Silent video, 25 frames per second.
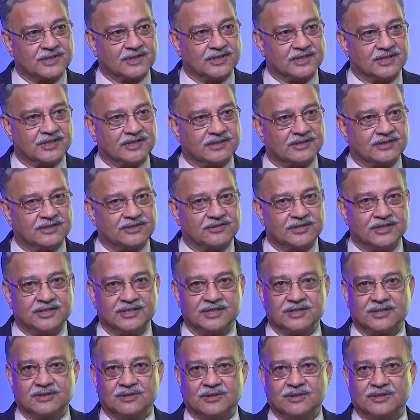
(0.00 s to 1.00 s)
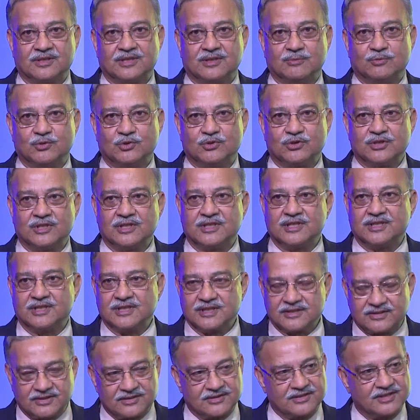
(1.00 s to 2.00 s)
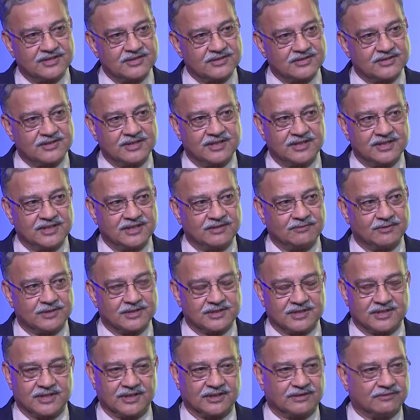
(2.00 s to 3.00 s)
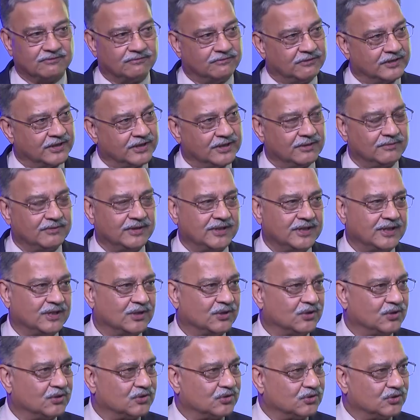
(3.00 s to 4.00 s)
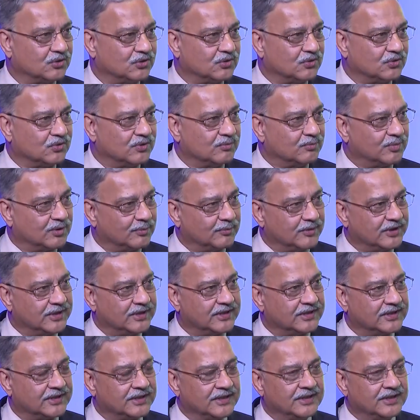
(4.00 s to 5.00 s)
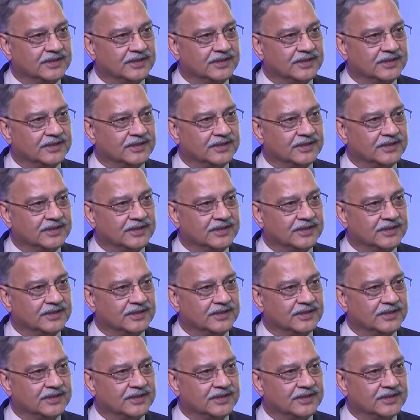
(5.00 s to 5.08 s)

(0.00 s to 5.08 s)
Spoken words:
There is a treaty called the Mutual Legal Assistance Treaty, which takes very, very long to implement.